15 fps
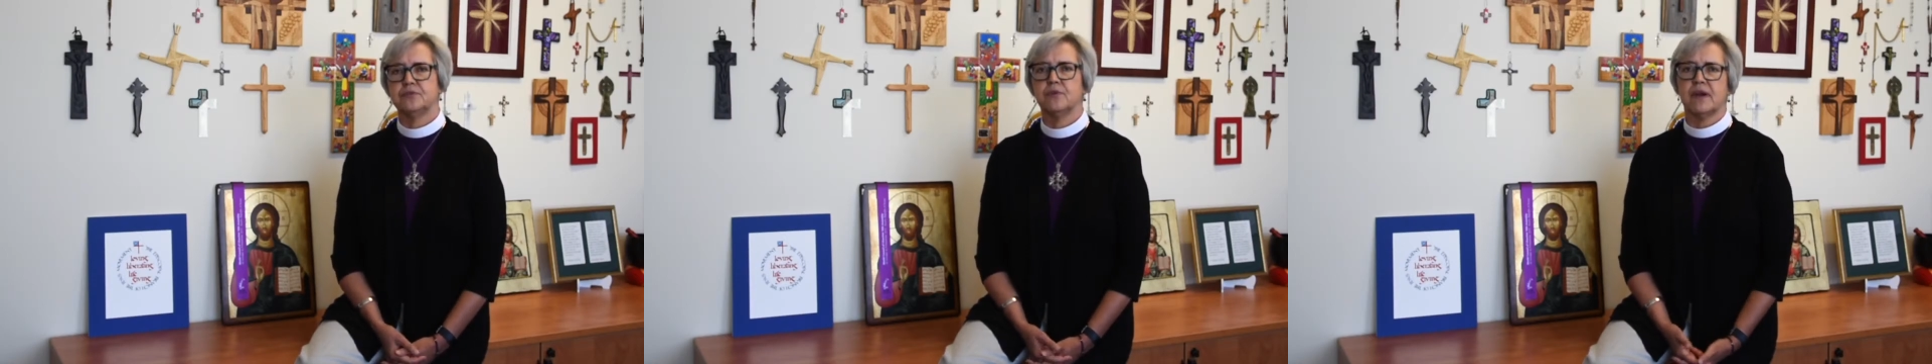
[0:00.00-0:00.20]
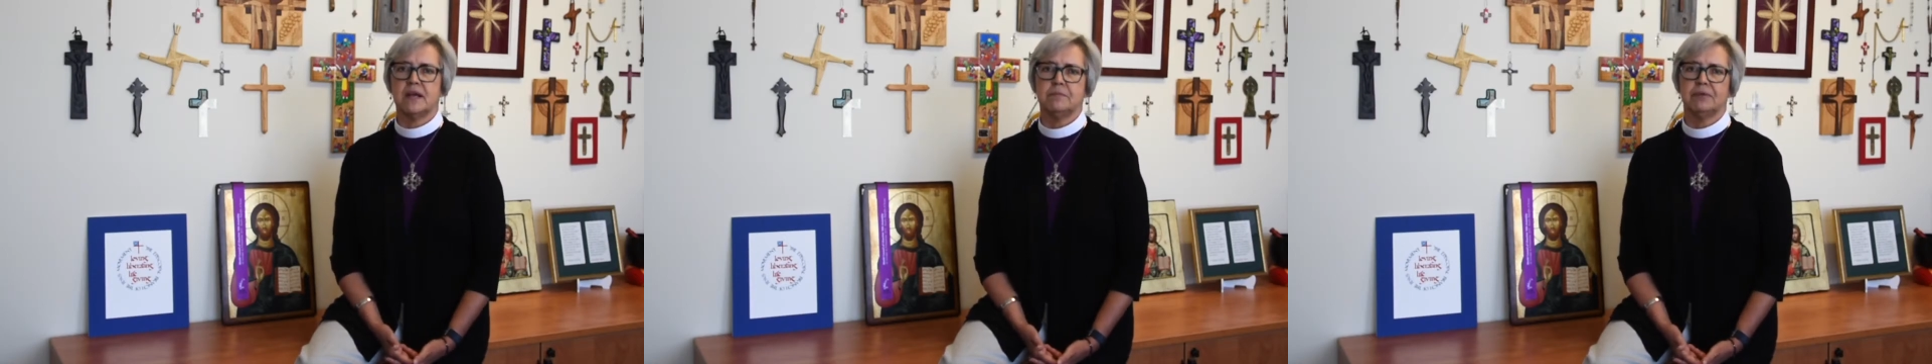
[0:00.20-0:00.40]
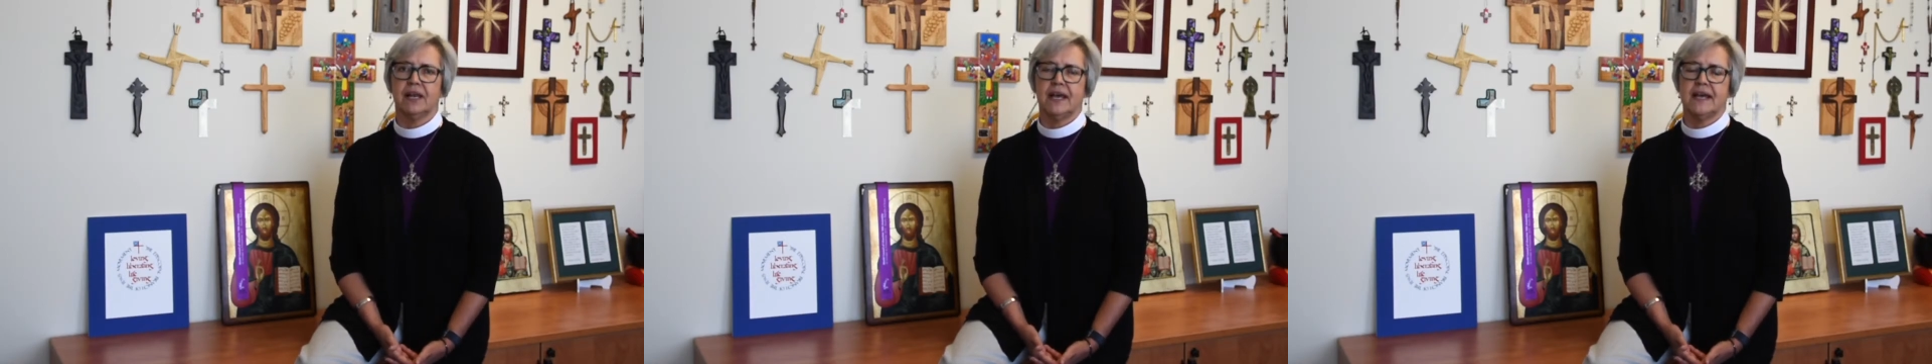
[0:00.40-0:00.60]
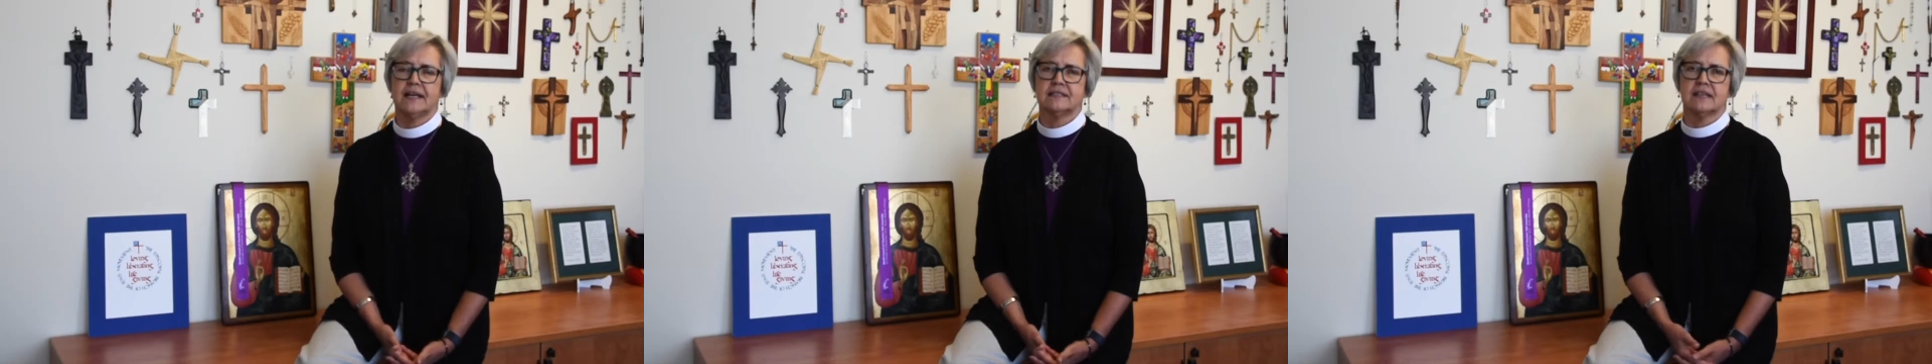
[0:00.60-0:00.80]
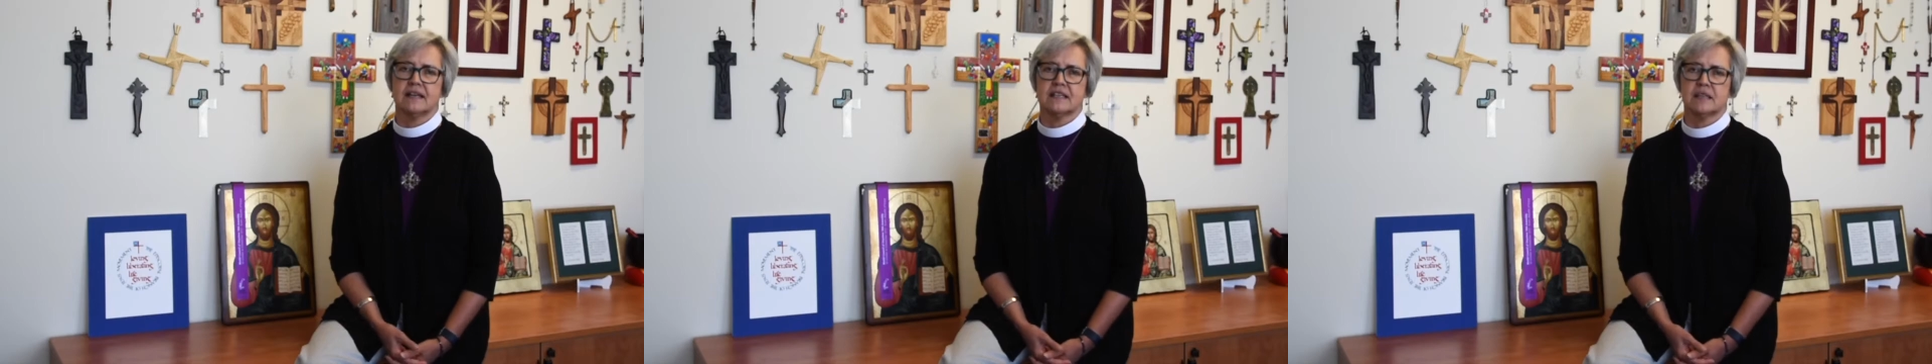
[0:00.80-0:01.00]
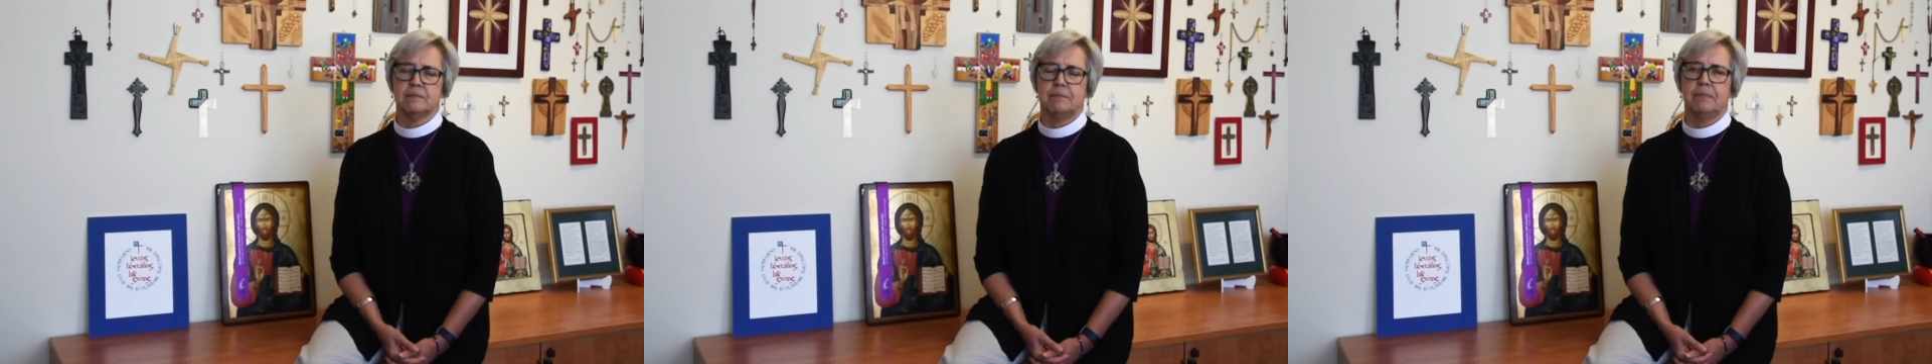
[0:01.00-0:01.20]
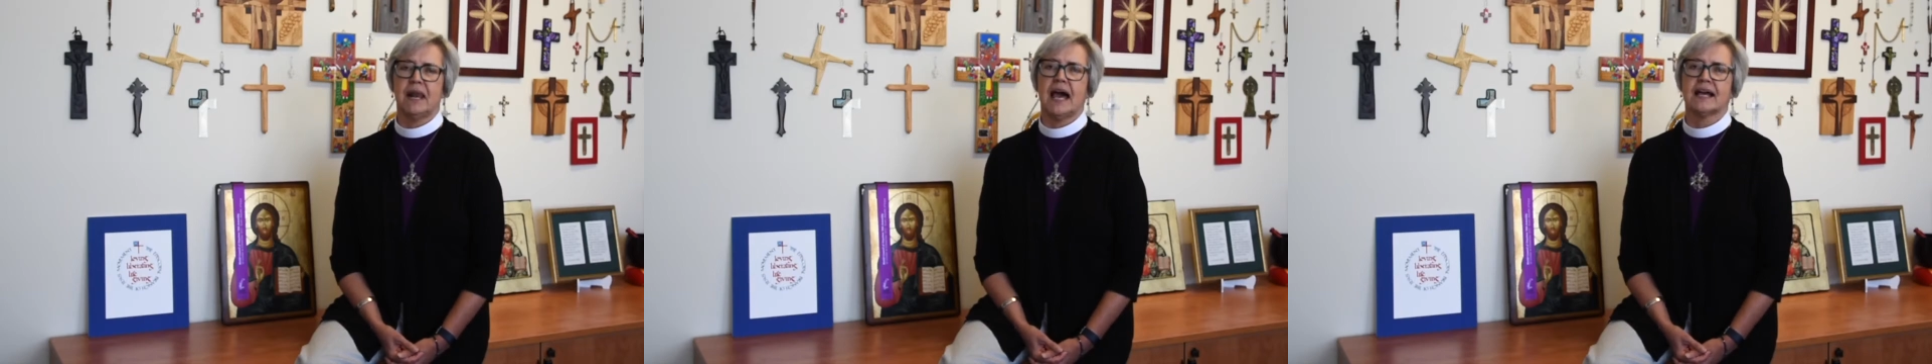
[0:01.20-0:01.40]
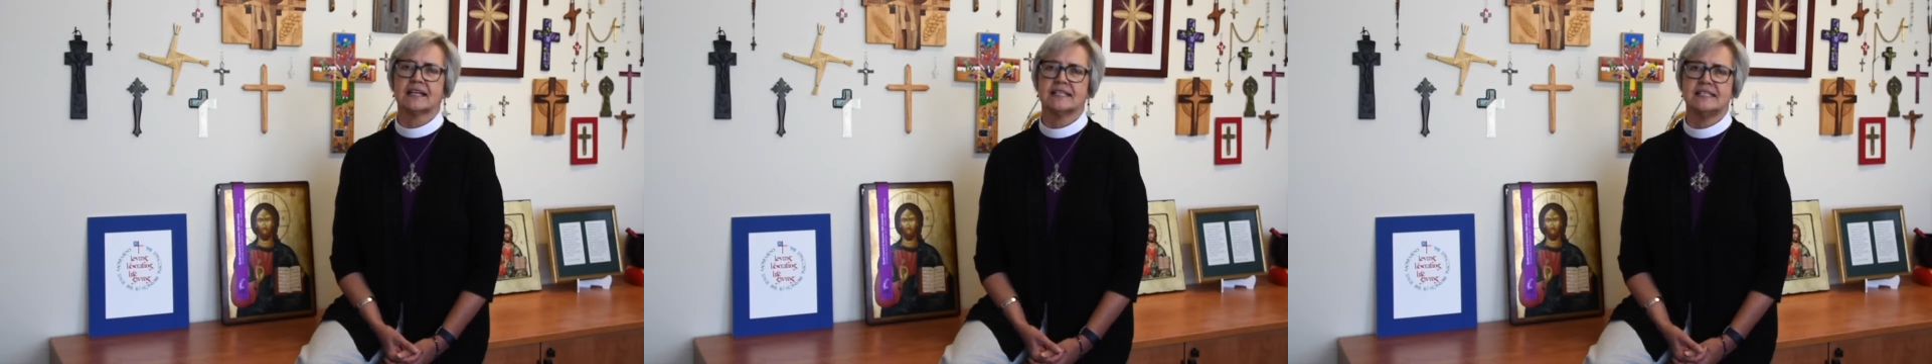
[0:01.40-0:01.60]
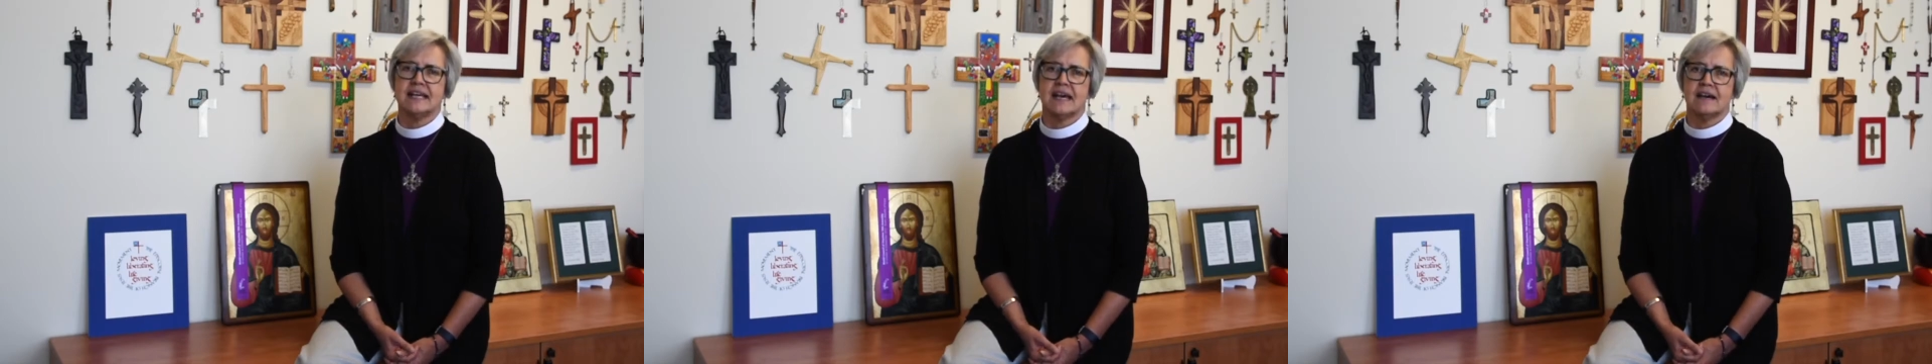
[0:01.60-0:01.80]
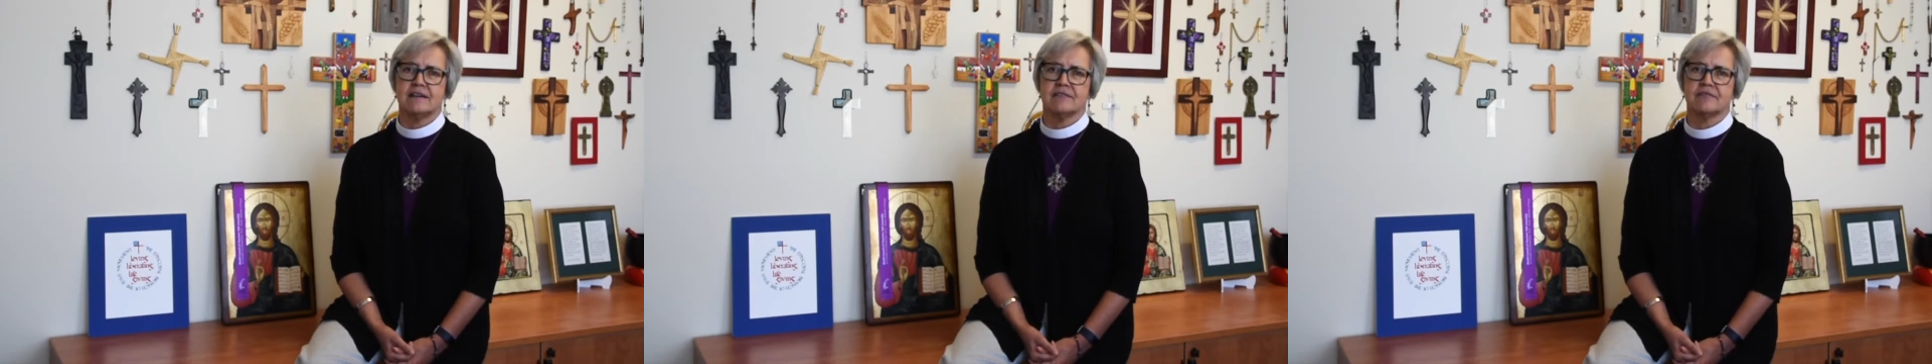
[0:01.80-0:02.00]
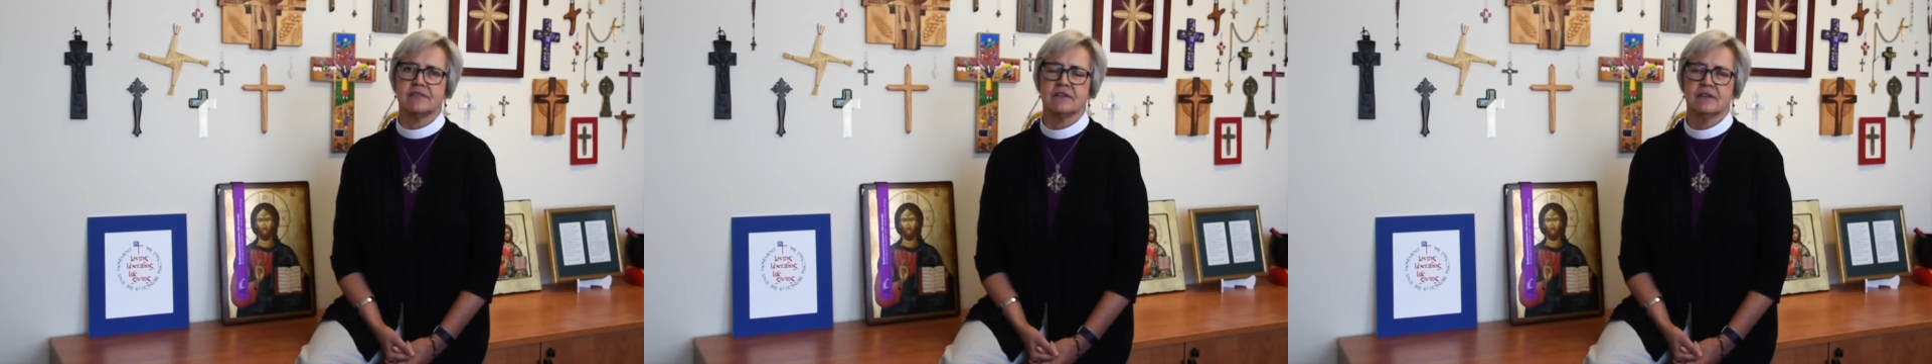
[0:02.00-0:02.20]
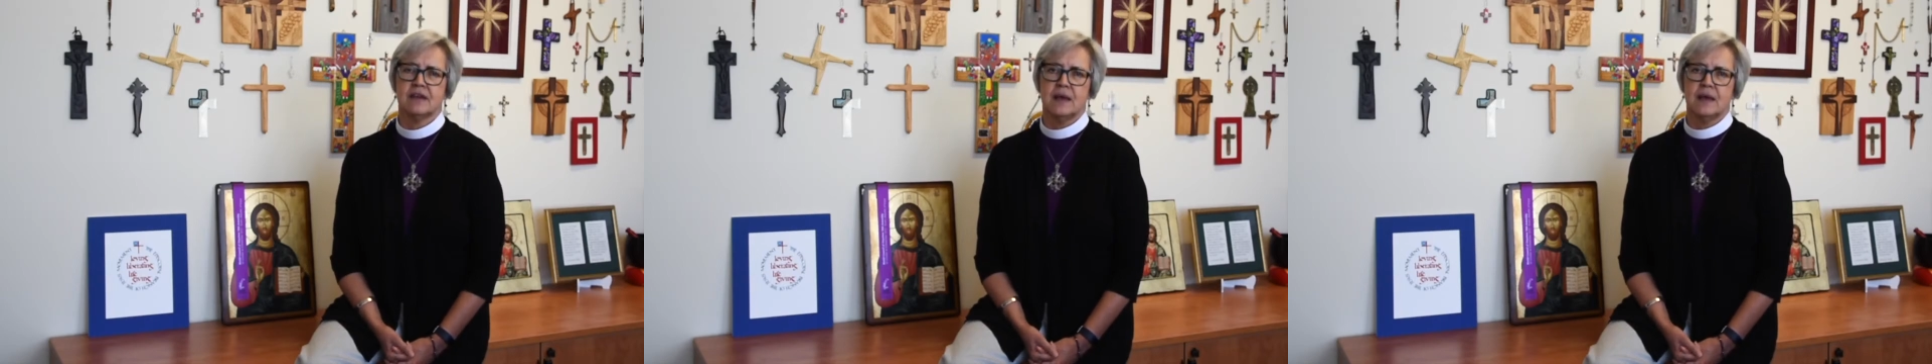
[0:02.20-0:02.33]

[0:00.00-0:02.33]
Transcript: great plagues like the Black Death